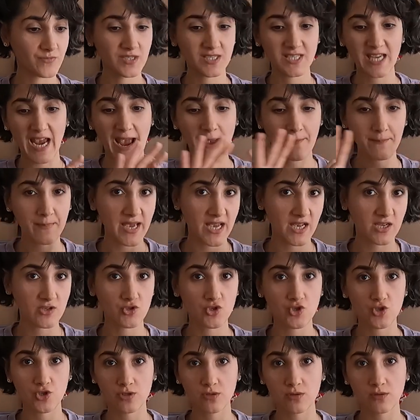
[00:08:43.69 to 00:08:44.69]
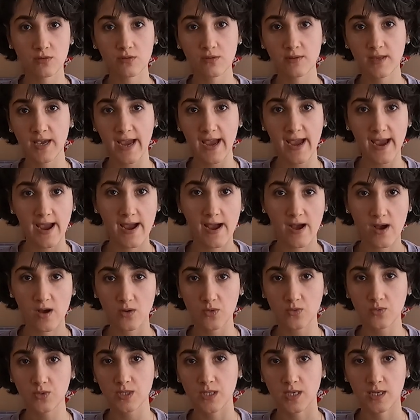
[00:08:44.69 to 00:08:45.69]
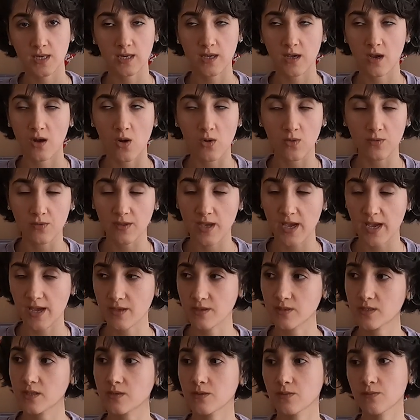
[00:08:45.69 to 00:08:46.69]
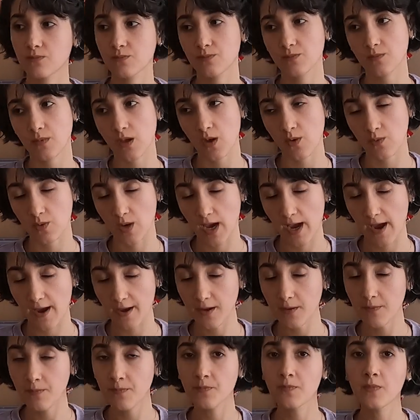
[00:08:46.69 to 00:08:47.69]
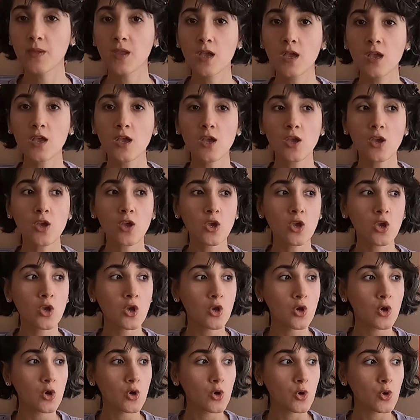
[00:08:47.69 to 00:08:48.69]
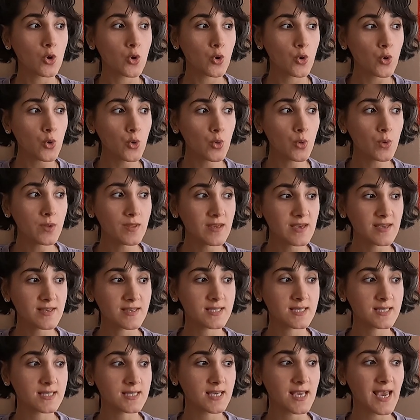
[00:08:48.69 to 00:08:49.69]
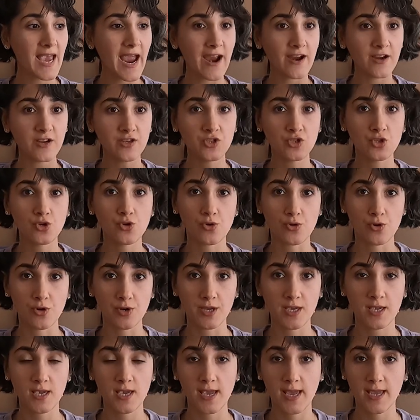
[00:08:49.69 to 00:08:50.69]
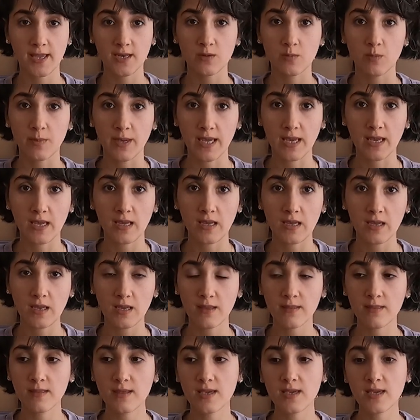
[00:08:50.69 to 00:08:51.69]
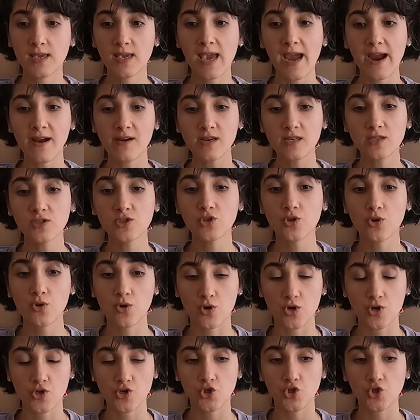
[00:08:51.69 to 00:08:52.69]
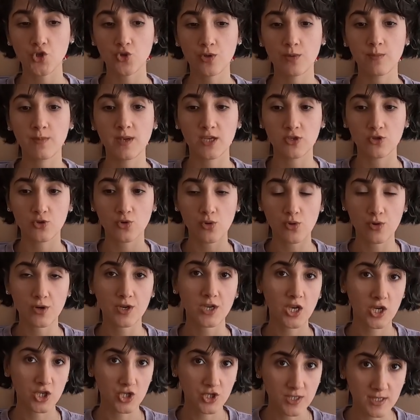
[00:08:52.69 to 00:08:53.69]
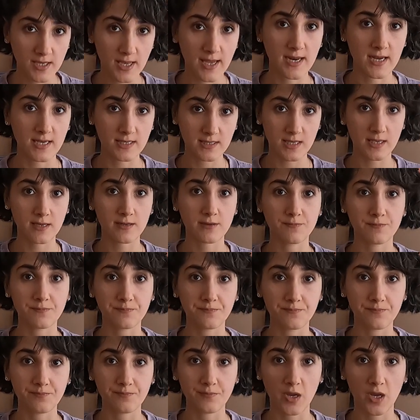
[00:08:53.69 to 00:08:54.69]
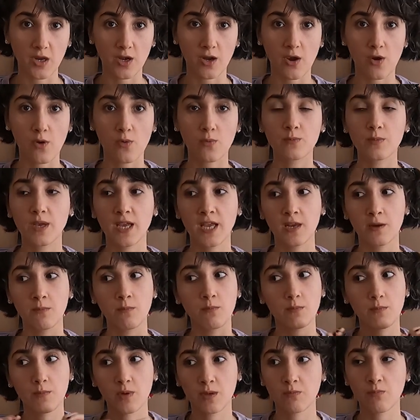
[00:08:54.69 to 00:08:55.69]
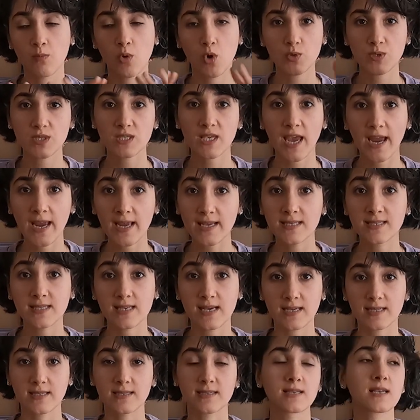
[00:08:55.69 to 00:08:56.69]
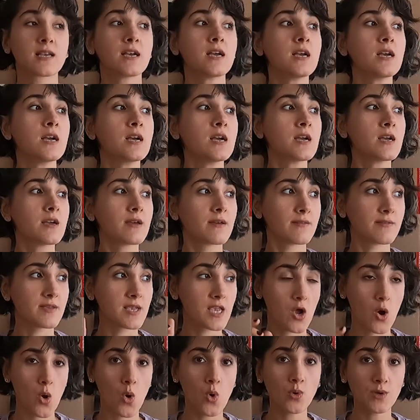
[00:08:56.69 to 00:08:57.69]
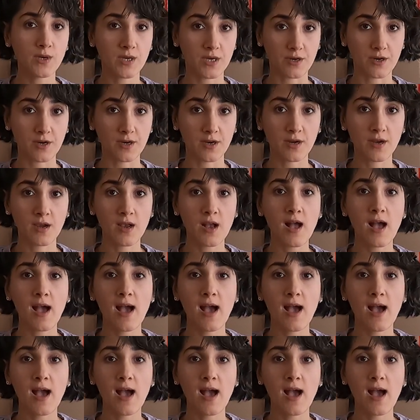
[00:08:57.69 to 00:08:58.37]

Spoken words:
damage the house and all this. Okay, who this guarantor can be? The guarantor should be a Turkish citizen. In most cases the owner